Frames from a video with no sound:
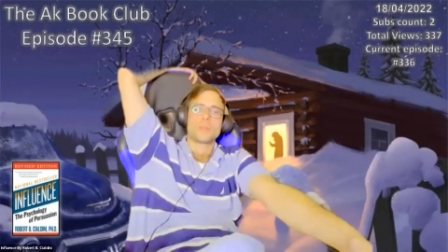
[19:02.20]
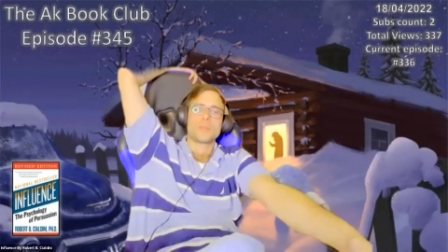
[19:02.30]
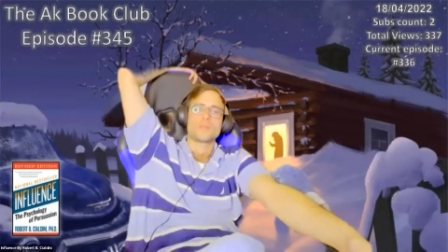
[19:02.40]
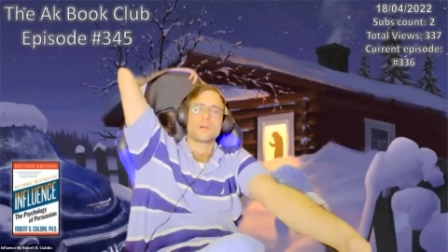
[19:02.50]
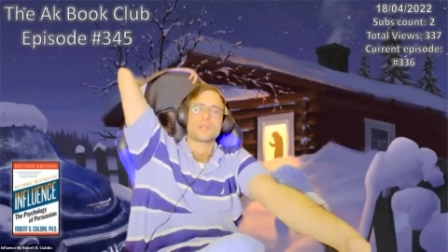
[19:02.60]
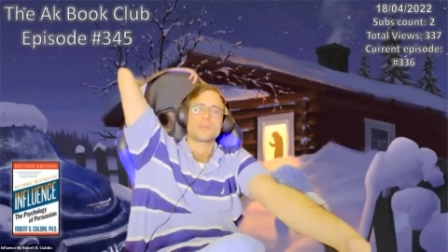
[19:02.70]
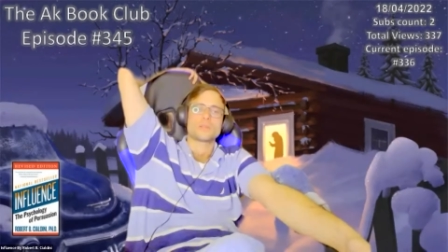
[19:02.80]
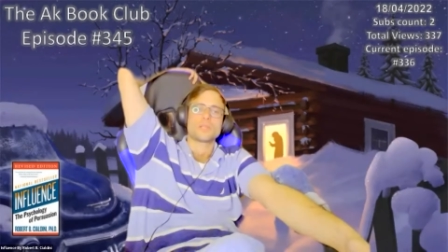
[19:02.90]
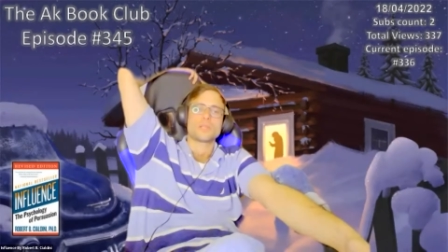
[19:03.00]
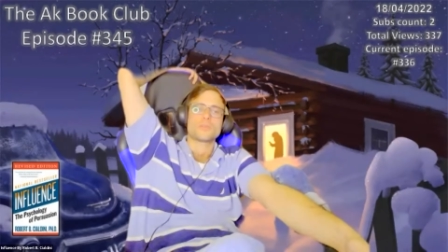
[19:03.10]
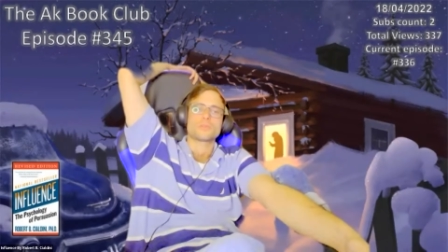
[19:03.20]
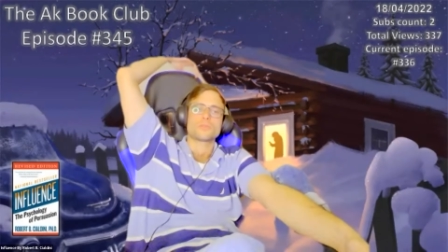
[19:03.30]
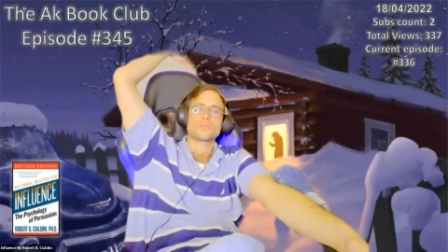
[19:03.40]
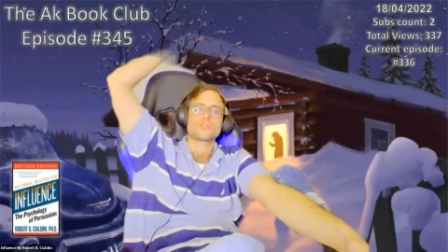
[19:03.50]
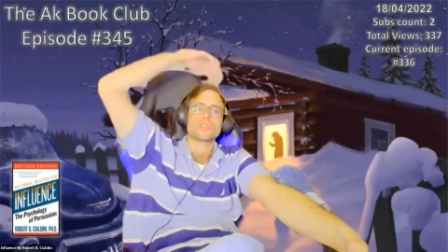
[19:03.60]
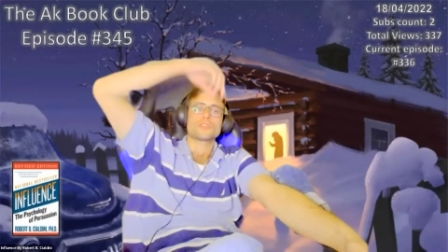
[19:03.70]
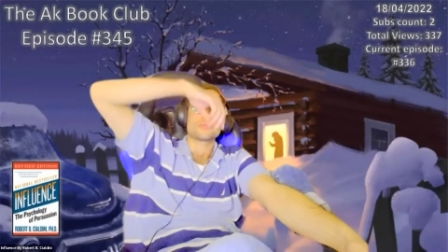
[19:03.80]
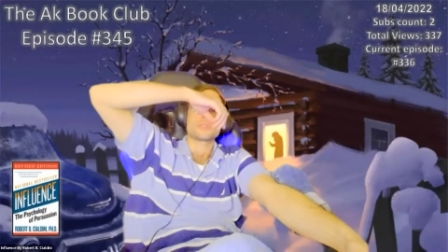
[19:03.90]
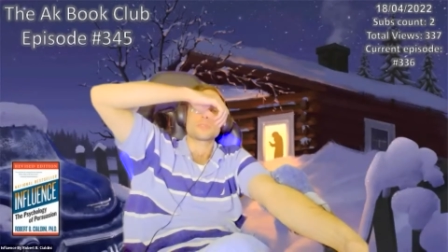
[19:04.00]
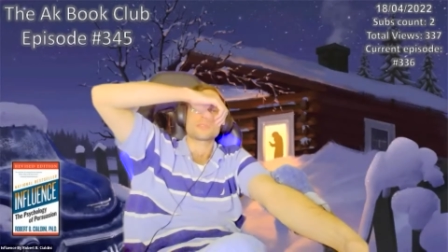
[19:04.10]
were not enough to change
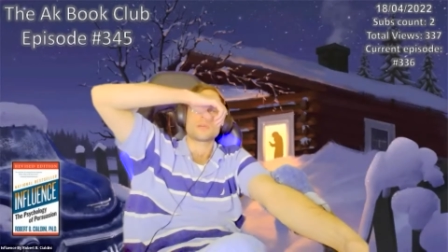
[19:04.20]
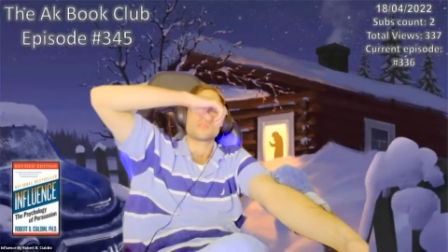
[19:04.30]
habits.